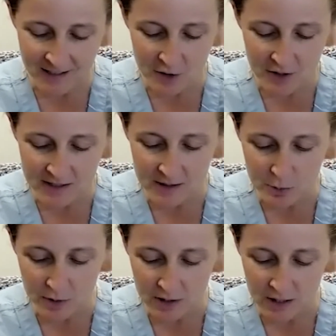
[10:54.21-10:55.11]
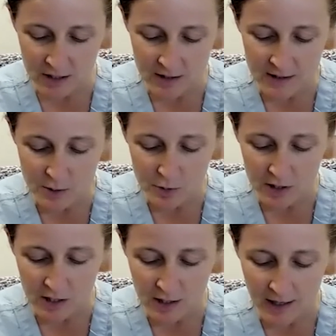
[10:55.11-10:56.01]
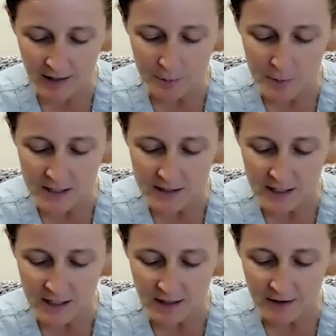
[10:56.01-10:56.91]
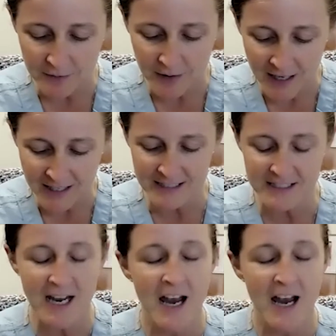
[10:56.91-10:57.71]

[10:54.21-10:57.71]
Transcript: you know this is really this is really an amazing find